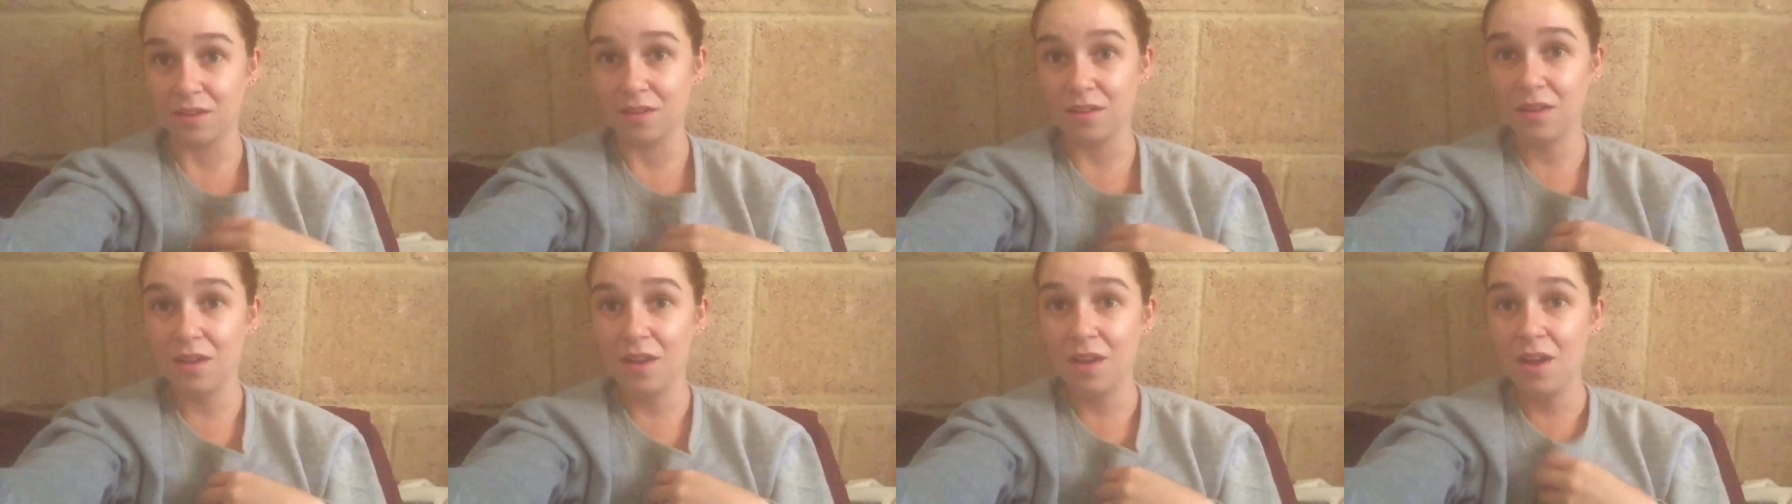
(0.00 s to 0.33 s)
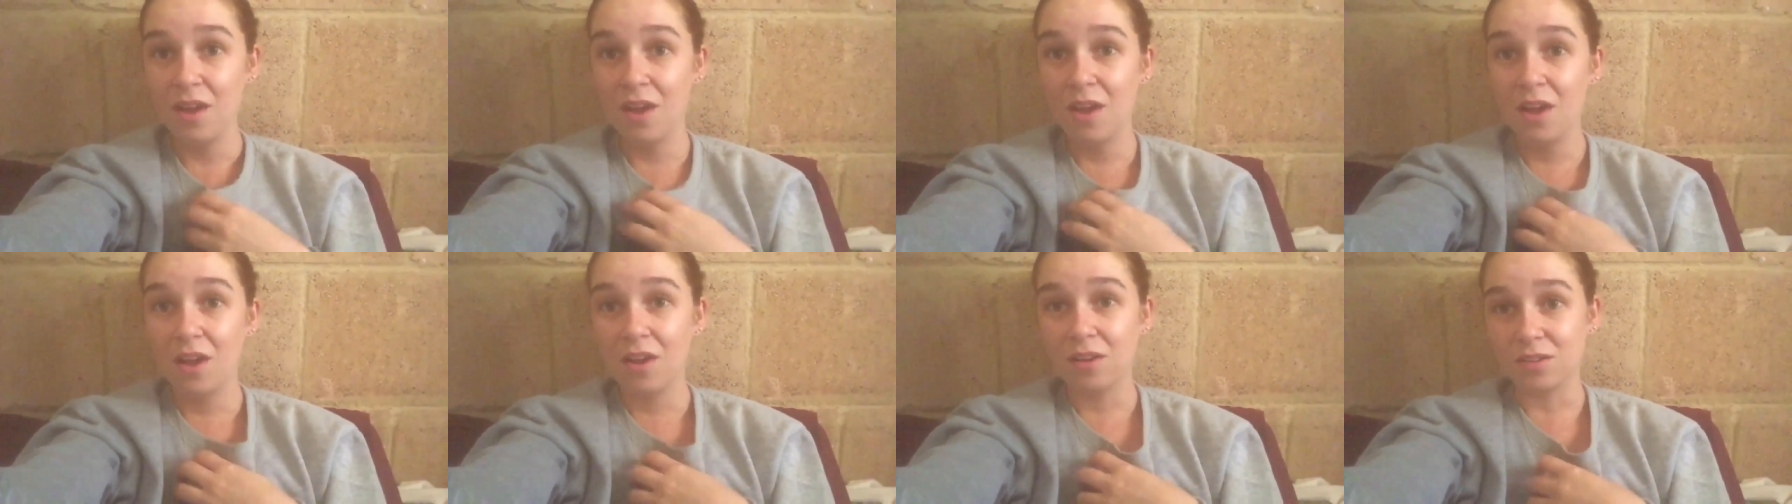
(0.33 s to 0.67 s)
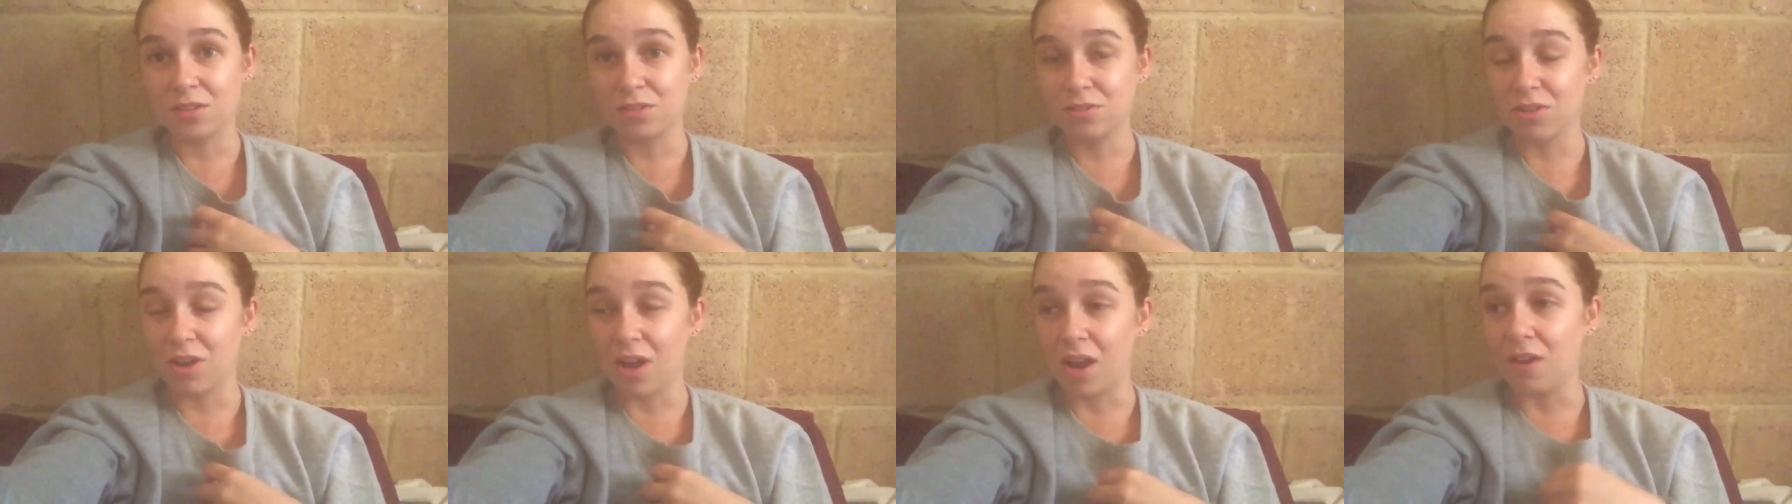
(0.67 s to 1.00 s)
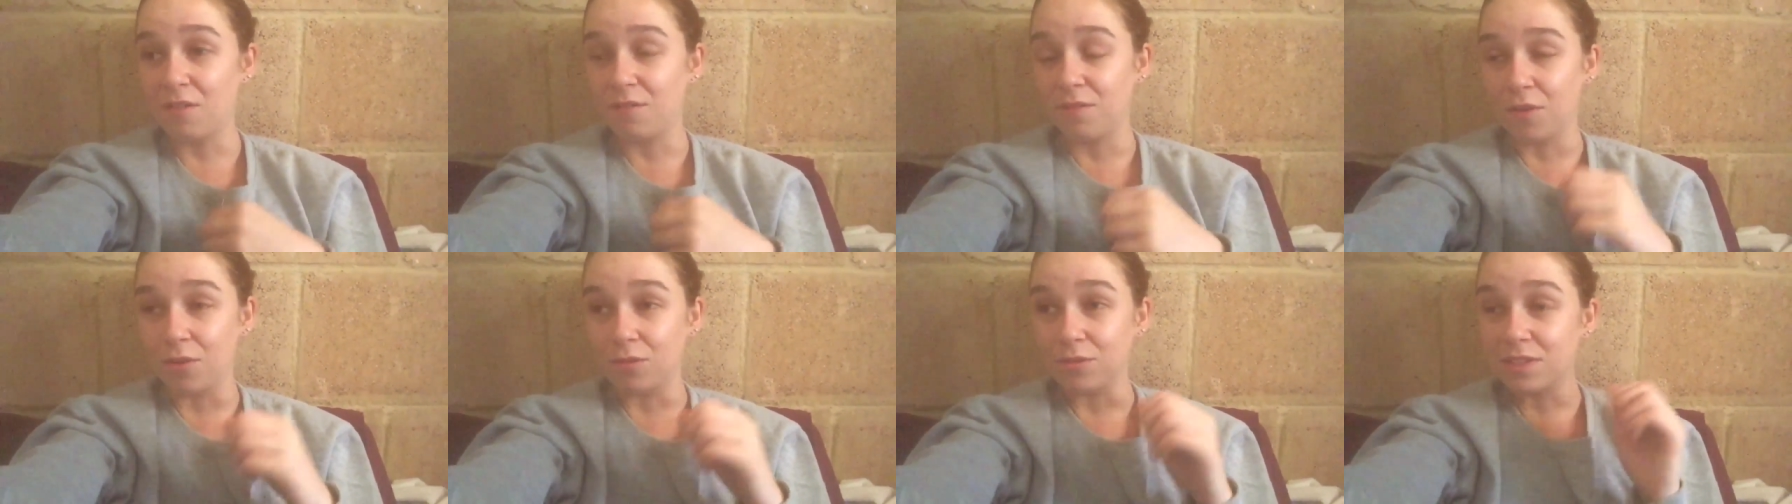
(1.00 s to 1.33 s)
I was trying to
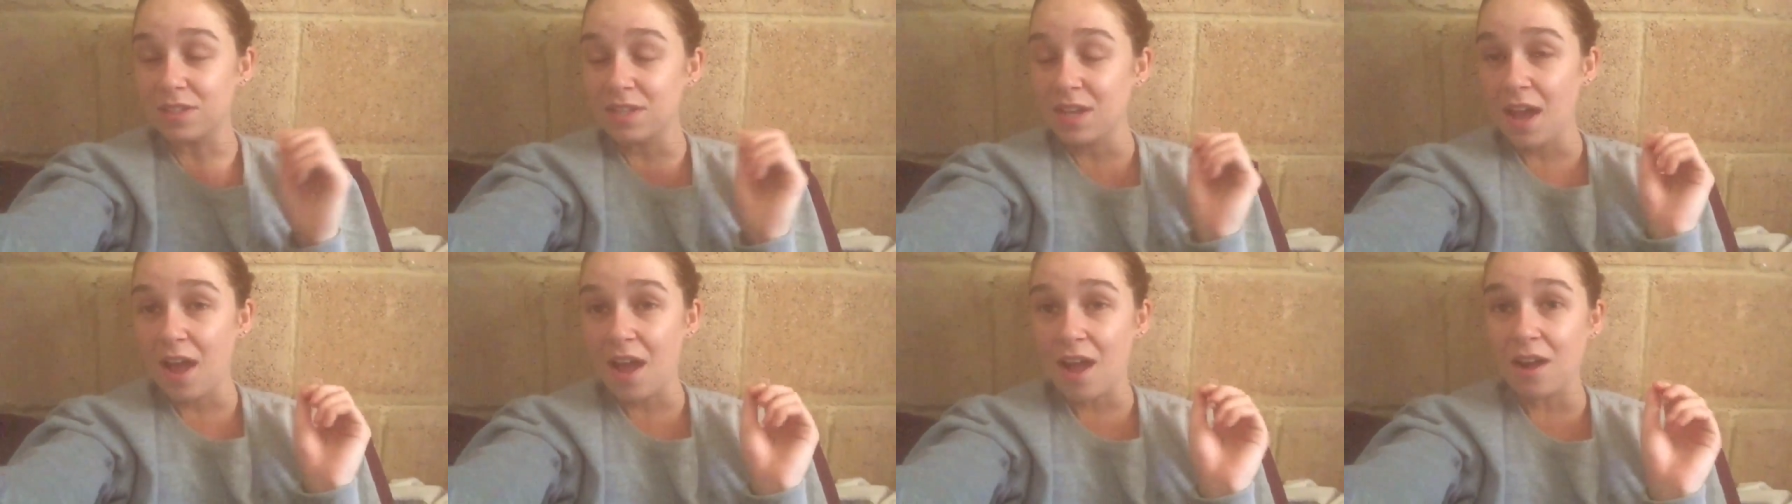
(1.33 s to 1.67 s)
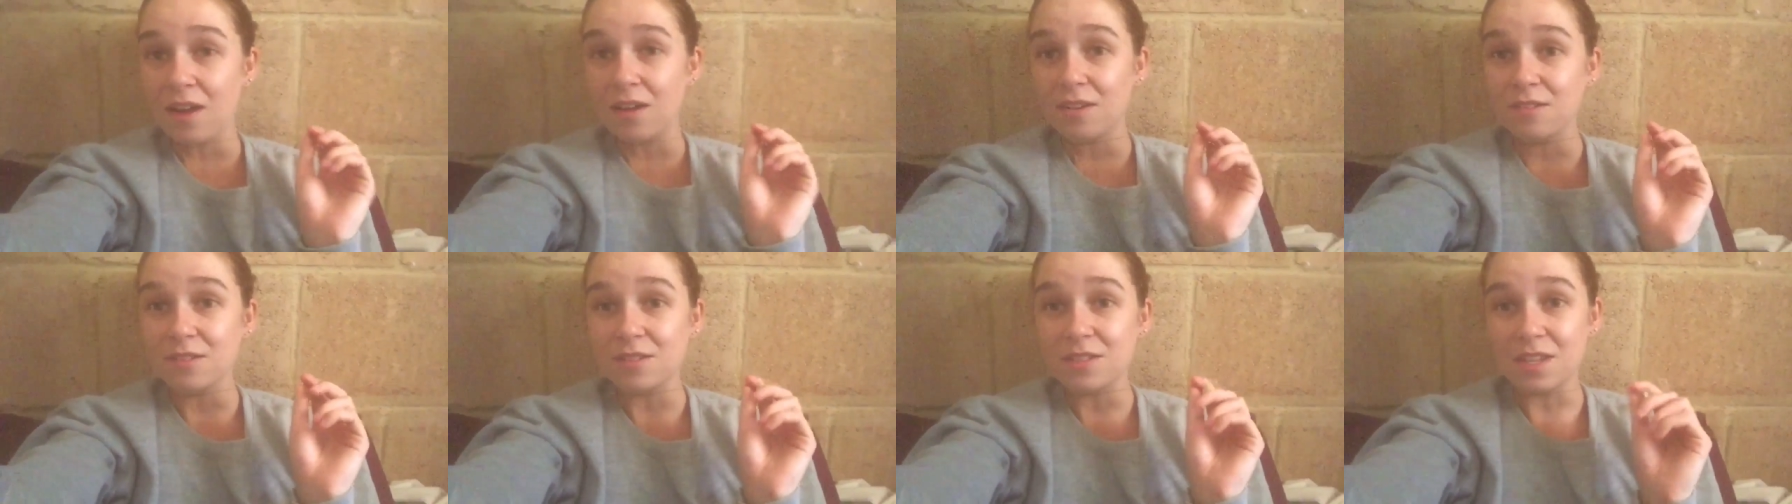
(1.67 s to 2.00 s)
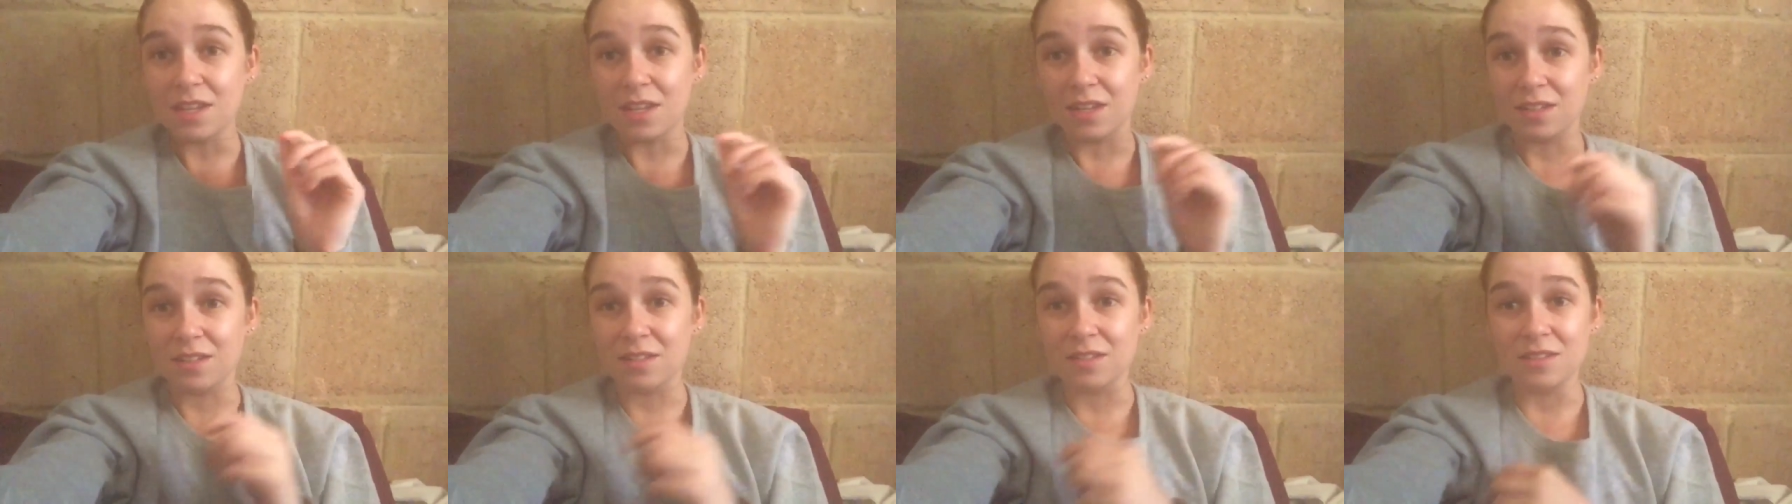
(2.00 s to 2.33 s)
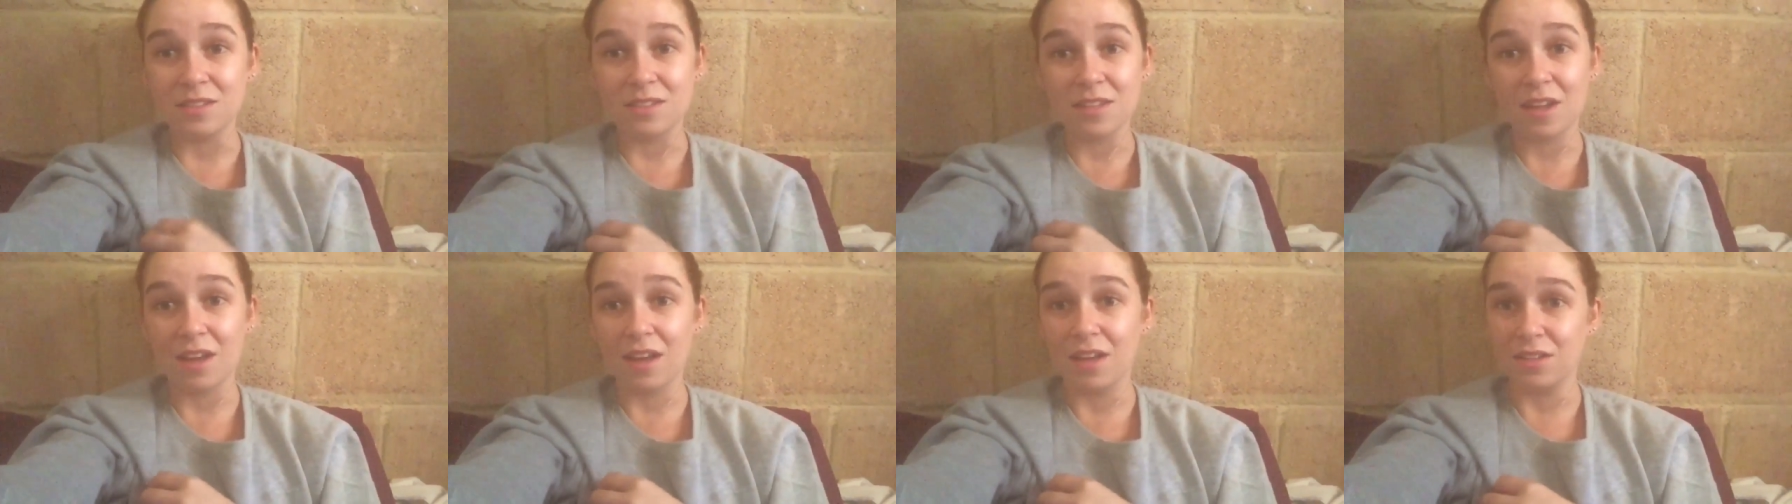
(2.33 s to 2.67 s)
fold towels,
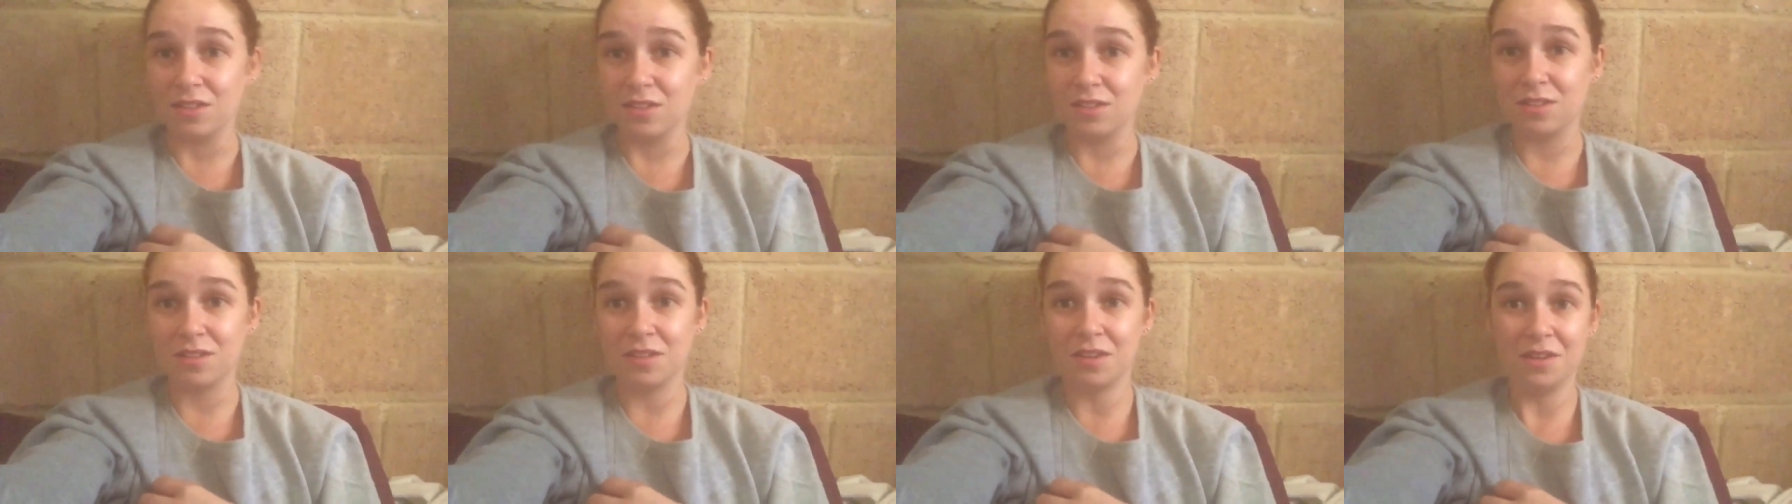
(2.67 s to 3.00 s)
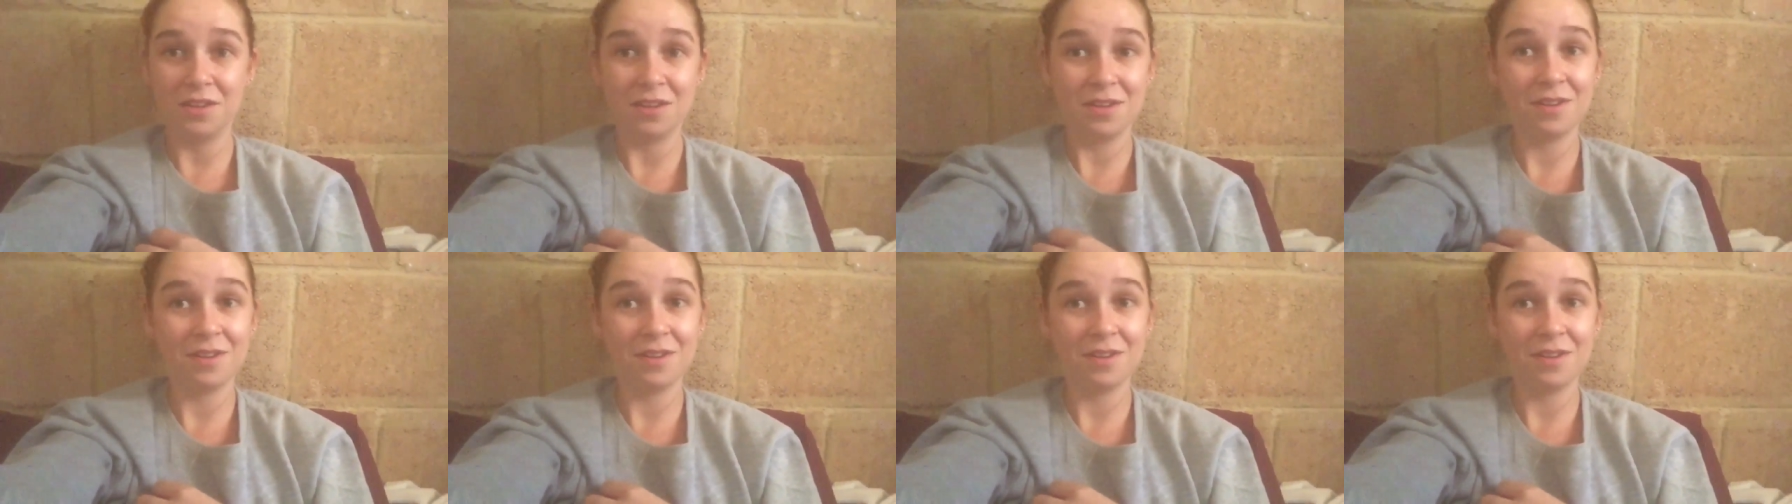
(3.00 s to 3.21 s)
and I just